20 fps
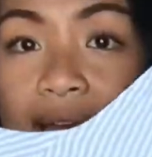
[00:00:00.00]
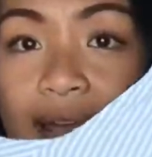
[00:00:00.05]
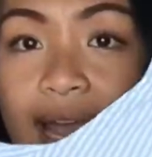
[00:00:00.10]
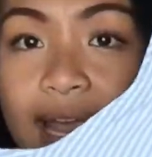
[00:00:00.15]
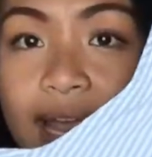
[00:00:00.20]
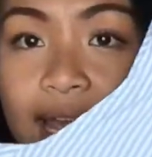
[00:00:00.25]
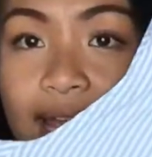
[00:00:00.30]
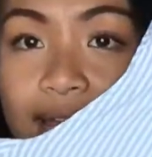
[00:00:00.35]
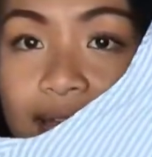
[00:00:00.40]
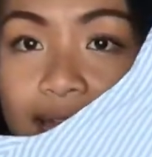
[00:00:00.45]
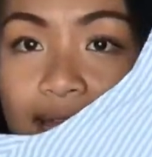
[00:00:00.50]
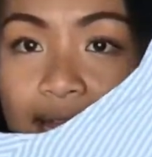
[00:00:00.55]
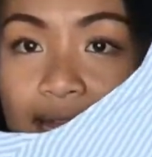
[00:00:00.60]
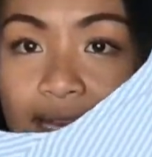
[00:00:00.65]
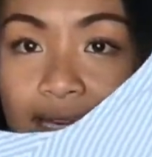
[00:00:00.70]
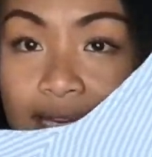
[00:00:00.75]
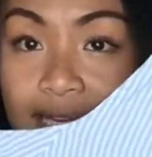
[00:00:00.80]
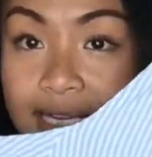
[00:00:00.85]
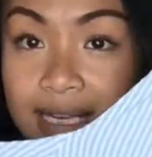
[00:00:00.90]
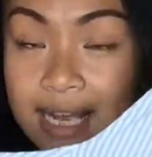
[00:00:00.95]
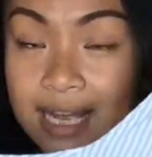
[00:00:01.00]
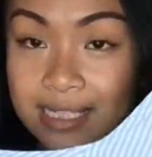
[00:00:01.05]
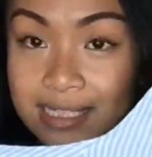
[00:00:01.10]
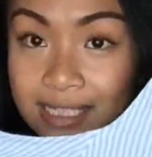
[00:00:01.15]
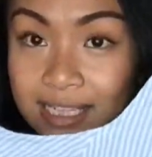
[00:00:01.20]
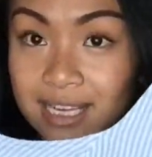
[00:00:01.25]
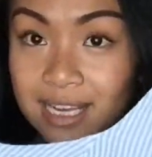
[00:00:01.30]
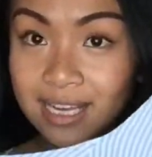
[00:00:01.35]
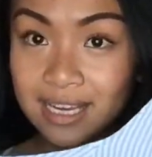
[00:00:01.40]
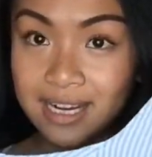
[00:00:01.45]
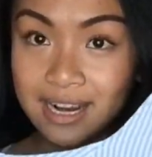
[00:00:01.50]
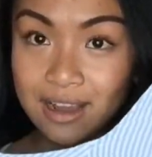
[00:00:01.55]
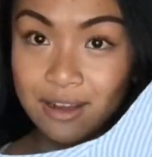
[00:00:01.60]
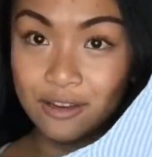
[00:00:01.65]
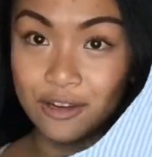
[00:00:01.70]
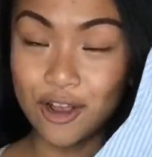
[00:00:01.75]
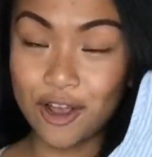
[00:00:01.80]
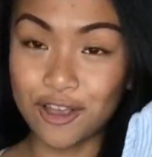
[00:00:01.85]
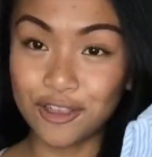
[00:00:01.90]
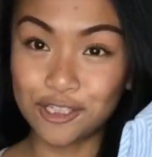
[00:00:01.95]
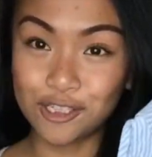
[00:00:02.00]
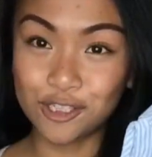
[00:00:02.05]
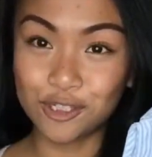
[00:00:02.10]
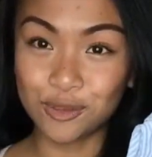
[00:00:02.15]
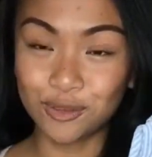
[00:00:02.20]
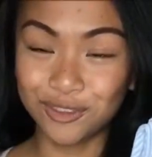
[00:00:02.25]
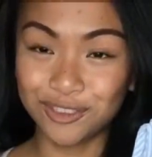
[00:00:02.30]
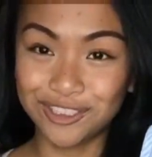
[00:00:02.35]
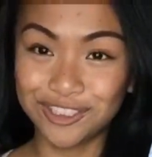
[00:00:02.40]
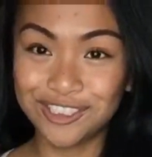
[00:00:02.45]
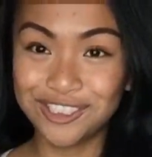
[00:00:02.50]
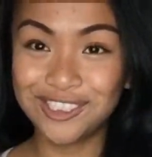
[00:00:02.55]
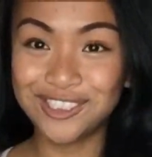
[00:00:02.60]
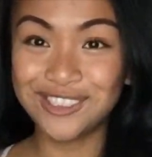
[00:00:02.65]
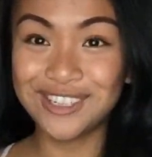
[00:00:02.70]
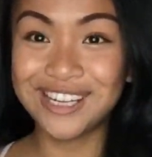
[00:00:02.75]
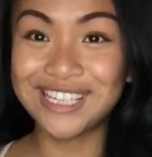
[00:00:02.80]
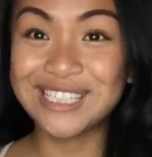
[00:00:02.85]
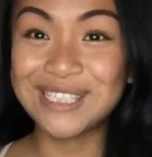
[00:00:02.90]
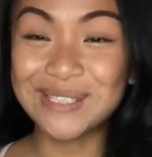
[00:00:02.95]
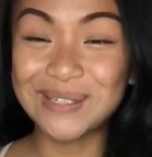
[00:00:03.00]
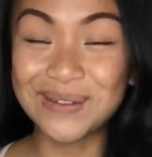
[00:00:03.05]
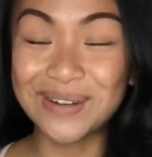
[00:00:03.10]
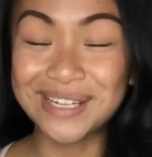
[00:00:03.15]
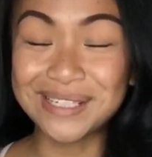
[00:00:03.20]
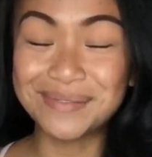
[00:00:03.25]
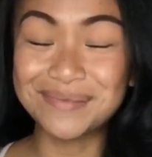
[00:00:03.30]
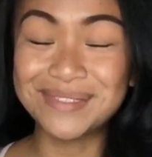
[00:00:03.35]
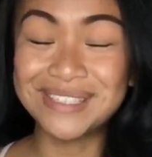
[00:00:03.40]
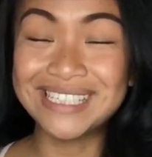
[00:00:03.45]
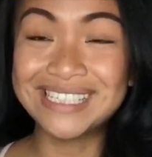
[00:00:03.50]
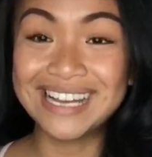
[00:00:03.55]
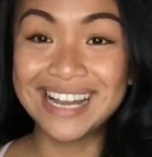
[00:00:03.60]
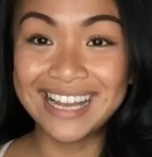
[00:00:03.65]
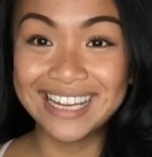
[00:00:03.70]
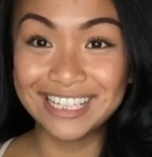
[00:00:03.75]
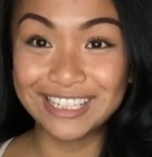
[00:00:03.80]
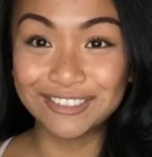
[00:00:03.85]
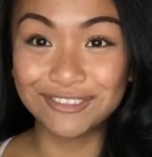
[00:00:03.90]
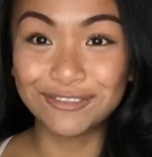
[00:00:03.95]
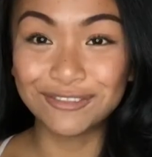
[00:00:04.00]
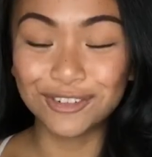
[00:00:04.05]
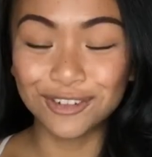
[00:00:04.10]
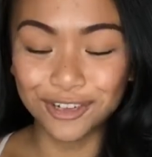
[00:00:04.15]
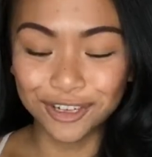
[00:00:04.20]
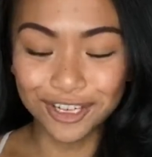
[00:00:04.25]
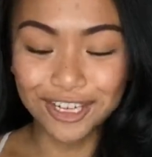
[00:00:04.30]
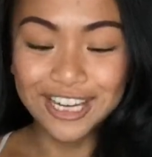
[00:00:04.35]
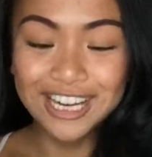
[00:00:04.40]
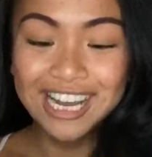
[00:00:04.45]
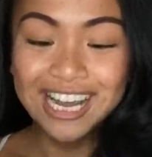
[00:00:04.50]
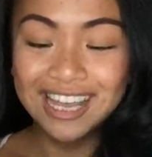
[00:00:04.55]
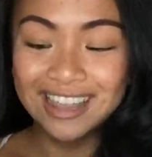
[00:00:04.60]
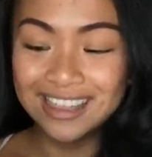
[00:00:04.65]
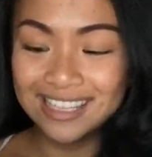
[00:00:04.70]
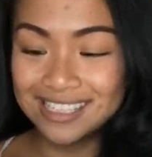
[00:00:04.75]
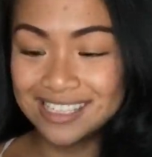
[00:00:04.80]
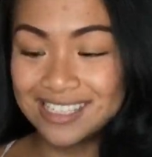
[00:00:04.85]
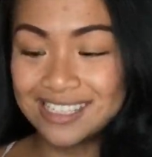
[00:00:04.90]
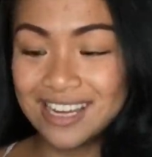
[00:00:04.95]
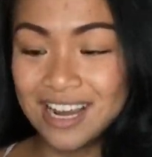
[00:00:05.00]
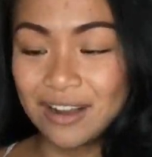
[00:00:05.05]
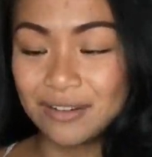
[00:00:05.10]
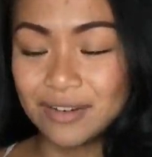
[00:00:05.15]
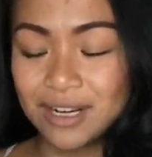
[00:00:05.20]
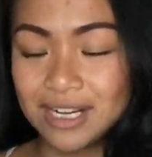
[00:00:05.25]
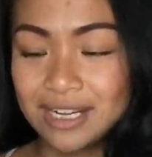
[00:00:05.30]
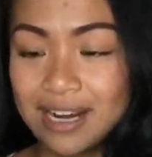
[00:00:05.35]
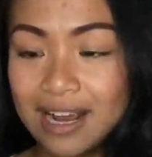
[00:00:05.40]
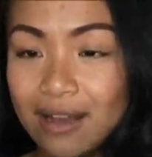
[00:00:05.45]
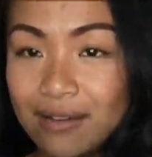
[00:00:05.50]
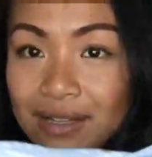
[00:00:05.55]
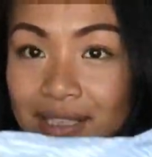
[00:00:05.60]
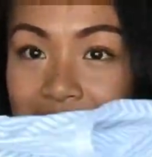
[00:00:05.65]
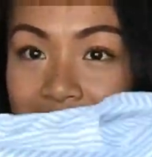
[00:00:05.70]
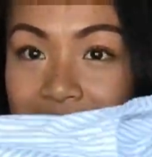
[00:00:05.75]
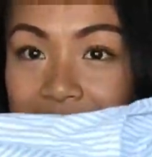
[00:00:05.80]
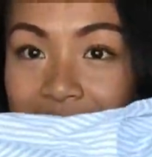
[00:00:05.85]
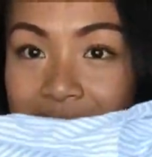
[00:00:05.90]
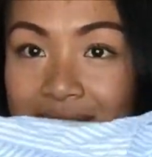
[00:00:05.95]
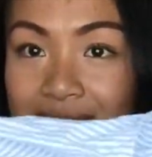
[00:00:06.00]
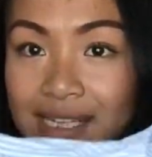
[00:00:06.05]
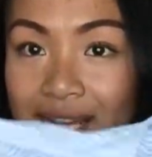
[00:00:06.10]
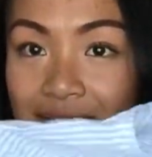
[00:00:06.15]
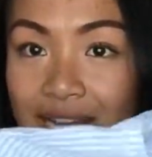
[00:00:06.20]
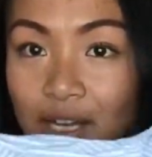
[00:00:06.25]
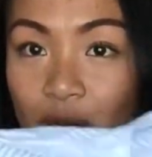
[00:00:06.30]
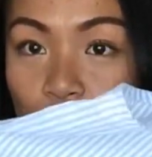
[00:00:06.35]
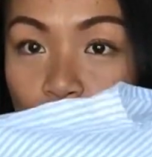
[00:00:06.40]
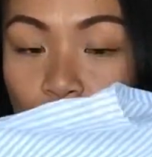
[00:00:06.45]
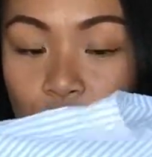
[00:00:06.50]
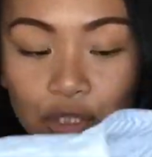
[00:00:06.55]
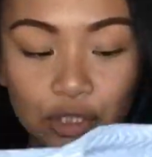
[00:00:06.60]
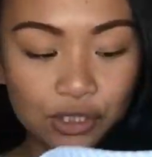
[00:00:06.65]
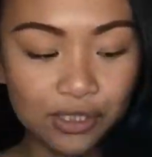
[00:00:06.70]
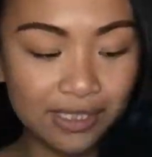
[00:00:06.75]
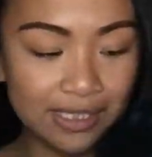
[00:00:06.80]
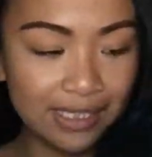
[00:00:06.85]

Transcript: And it has a cutout on the shoulders. You guys know I'm dying for this style right now, and it is a quarter